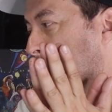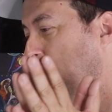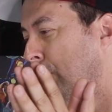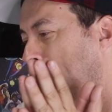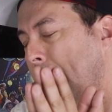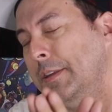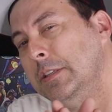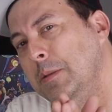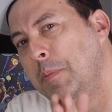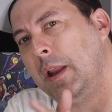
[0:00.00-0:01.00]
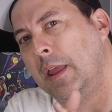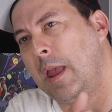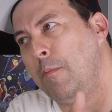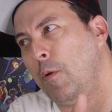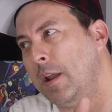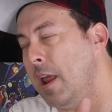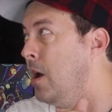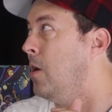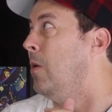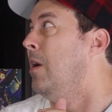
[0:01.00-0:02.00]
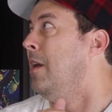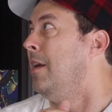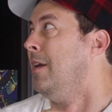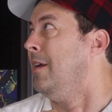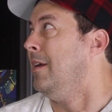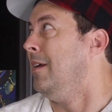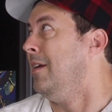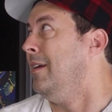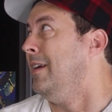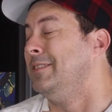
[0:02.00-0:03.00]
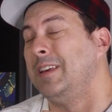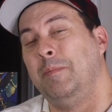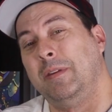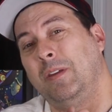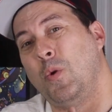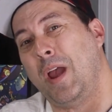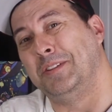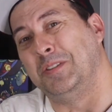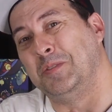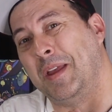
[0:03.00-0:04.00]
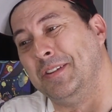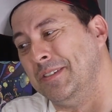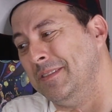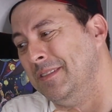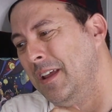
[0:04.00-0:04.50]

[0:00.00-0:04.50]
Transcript: the most anticipated game right now has got to be the Quacks expansion.